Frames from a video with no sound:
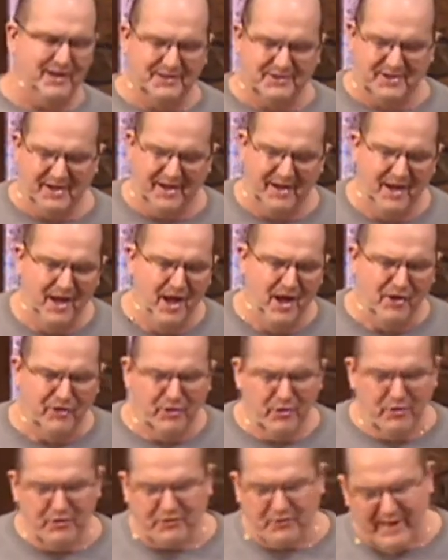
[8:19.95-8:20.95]
It's a
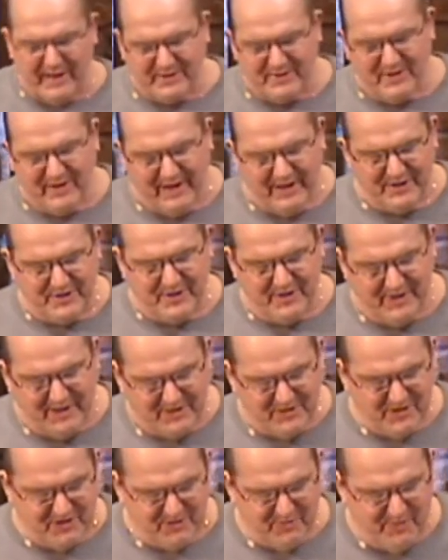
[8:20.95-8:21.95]
new translation
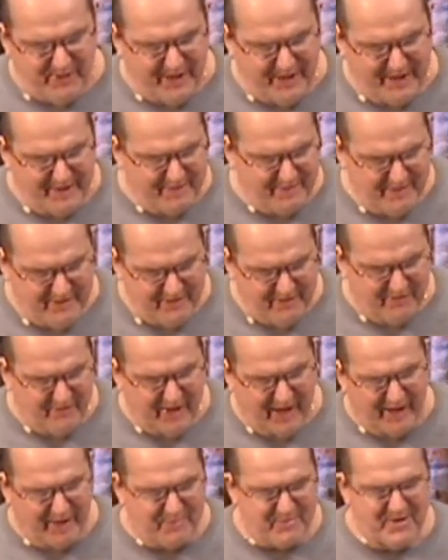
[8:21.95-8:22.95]
that's just being
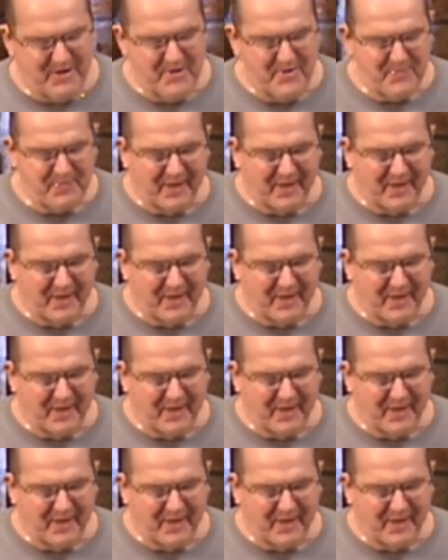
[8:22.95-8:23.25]
developed.